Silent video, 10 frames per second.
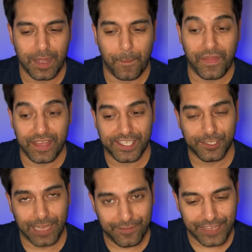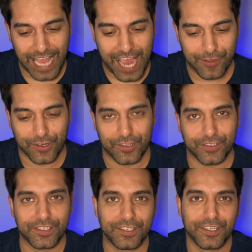but they still have the
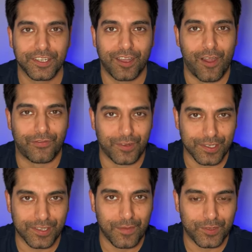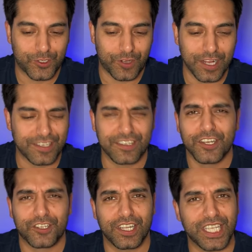arrogance of, for example, trying
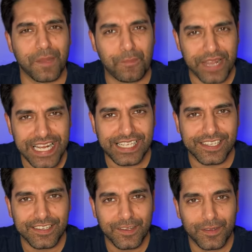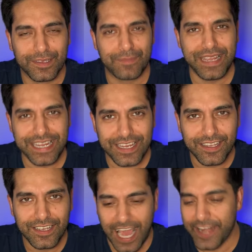to compete with
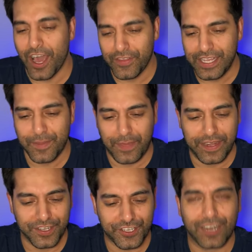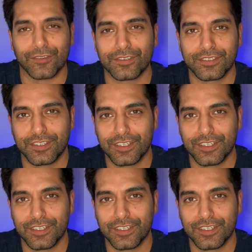me and other independent channels.